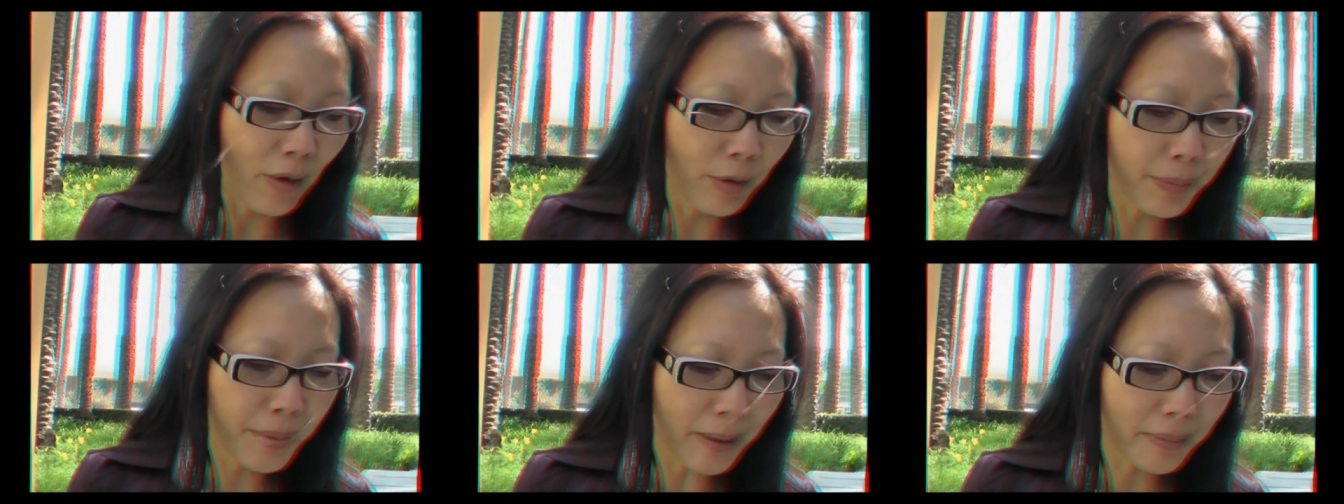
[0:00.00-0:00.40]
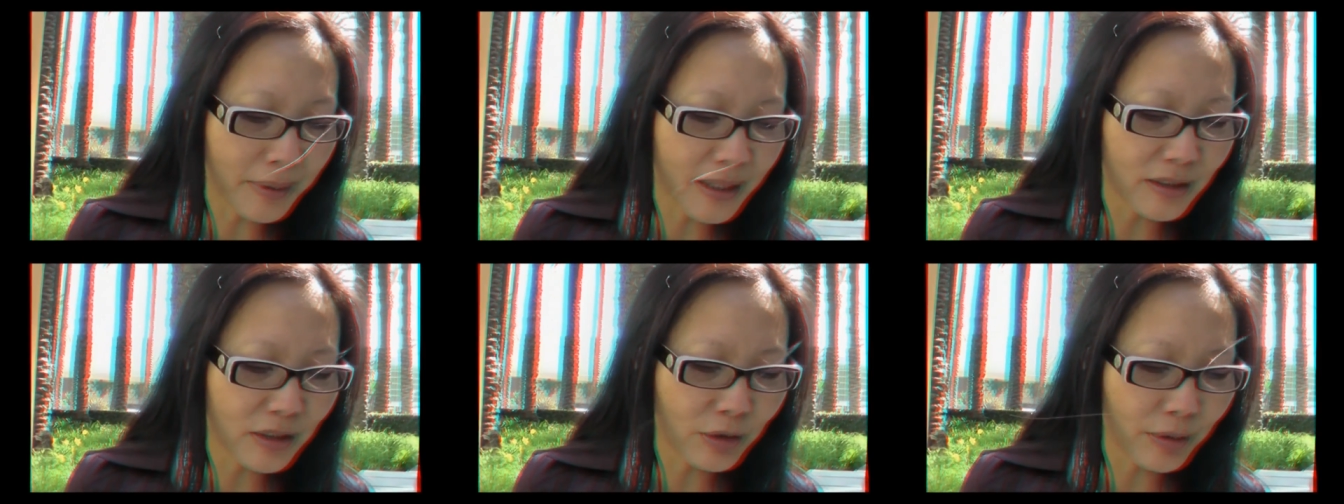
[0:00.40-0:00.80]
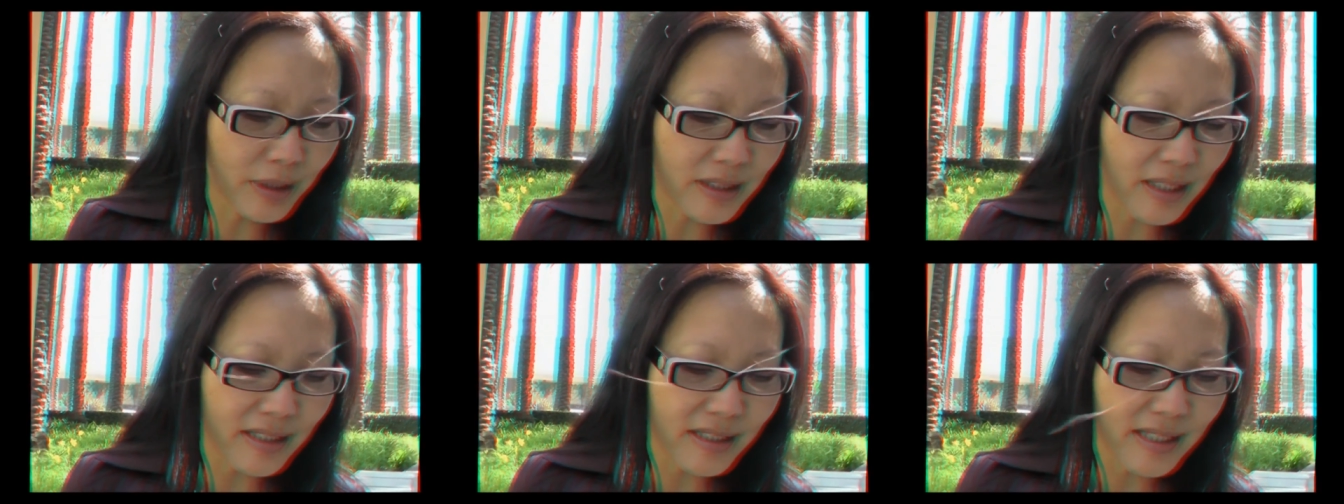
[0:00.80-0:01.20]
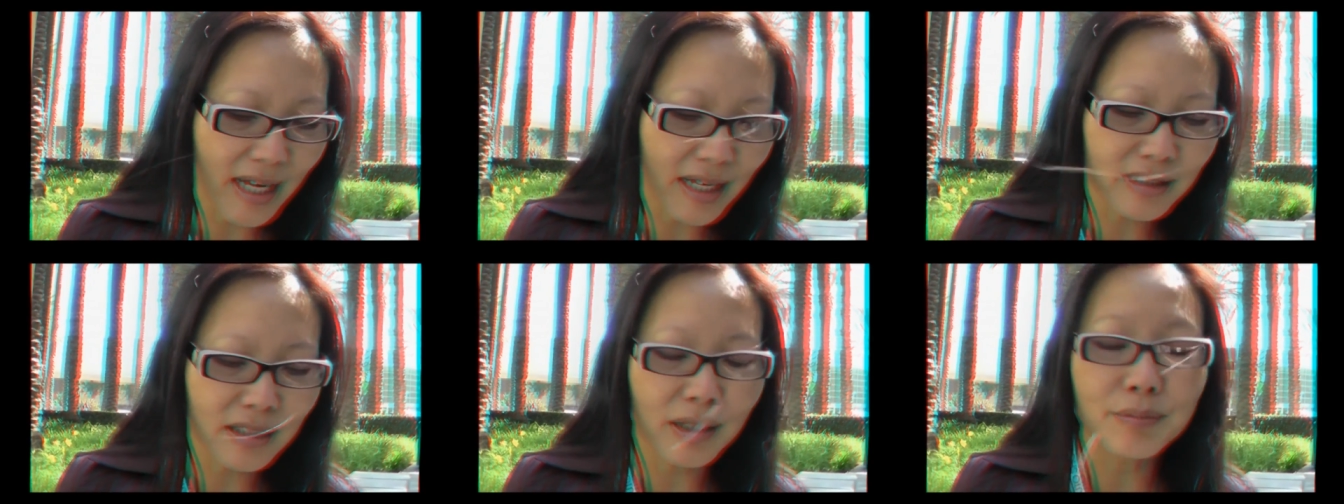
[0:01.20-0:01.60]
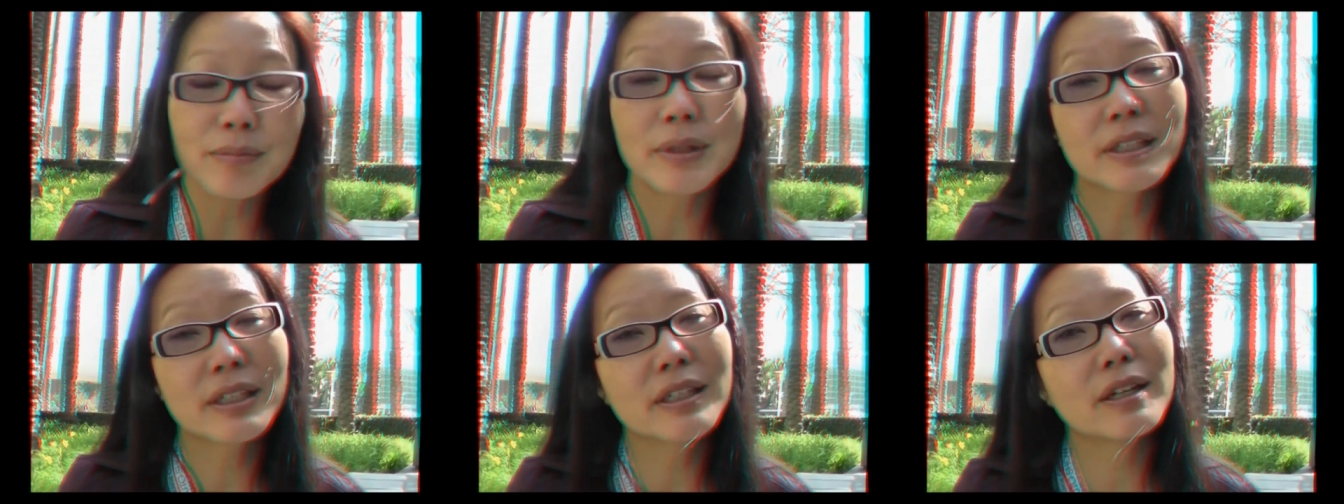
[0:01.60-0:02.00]
Republicans criticize tax on
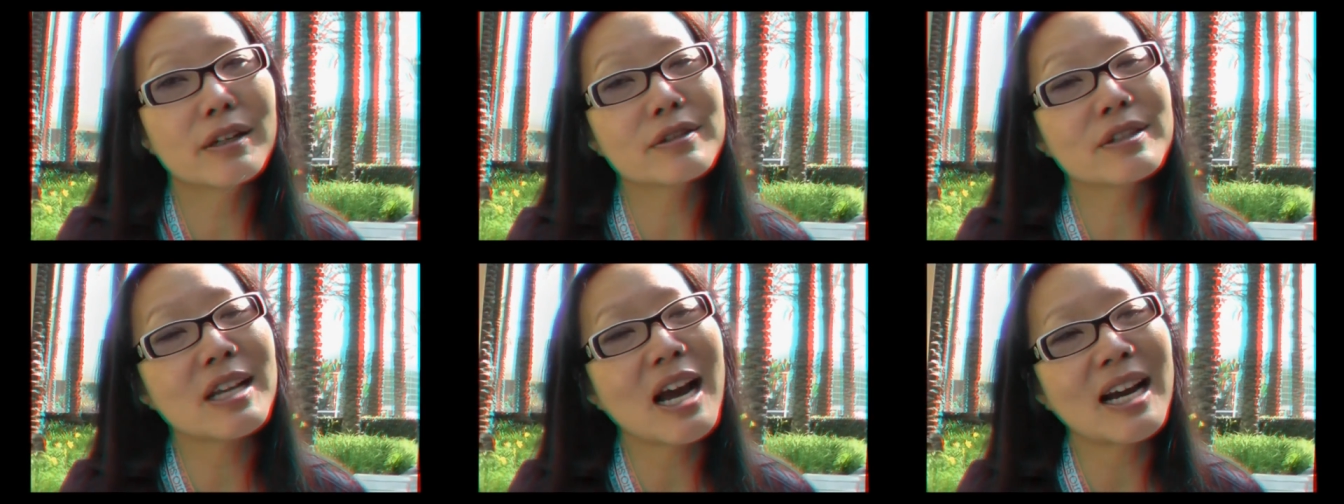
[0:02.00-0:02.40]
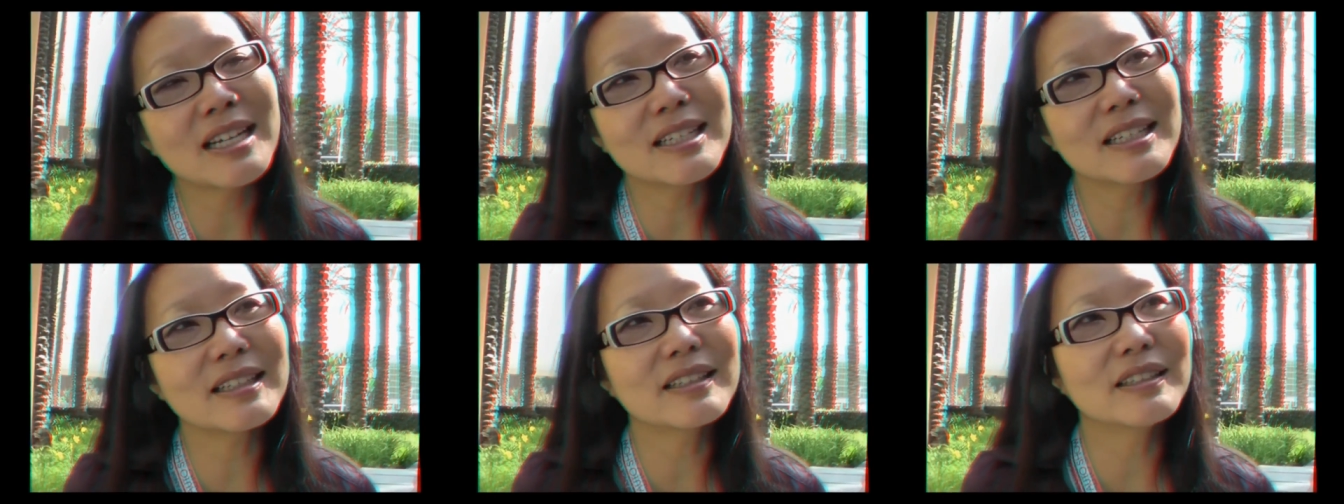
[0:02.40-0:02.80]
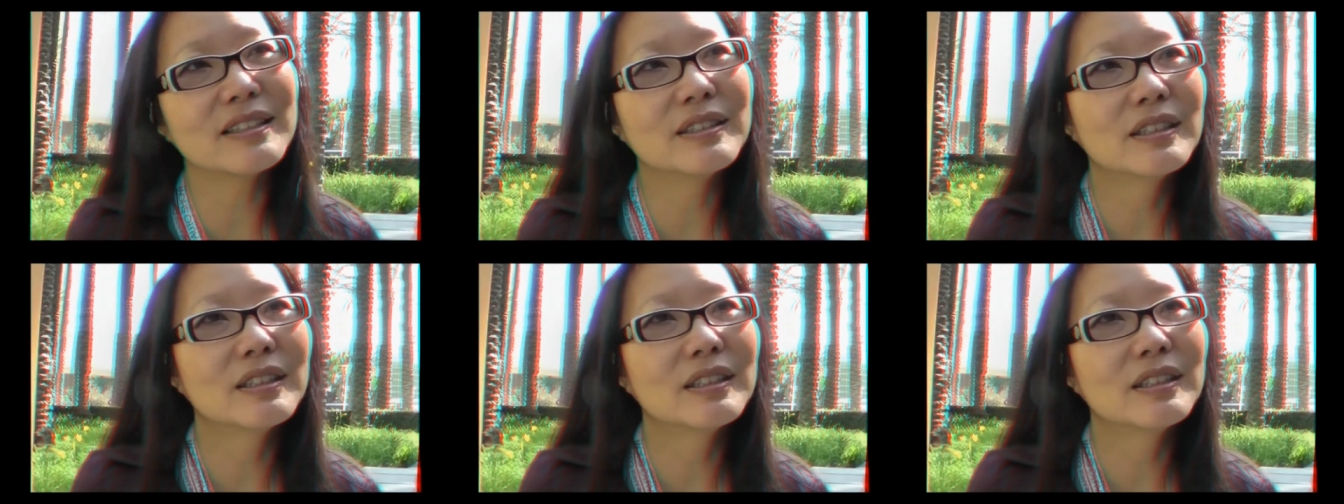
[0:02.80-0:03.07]
millionaires idea.